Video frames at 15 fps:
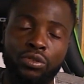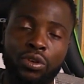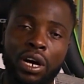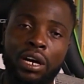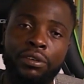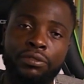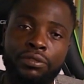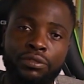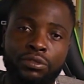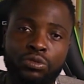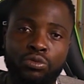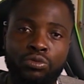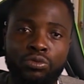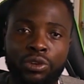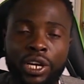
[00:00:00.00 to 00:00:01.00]
you have
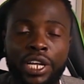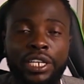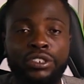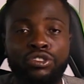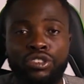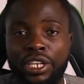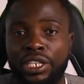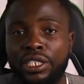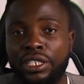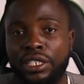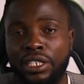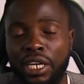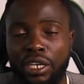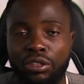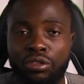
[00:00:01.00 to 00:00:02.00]
to learn
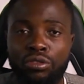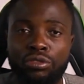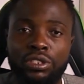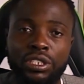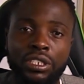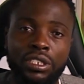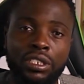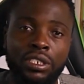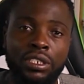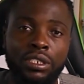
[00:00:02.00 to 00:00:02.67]
trending technology,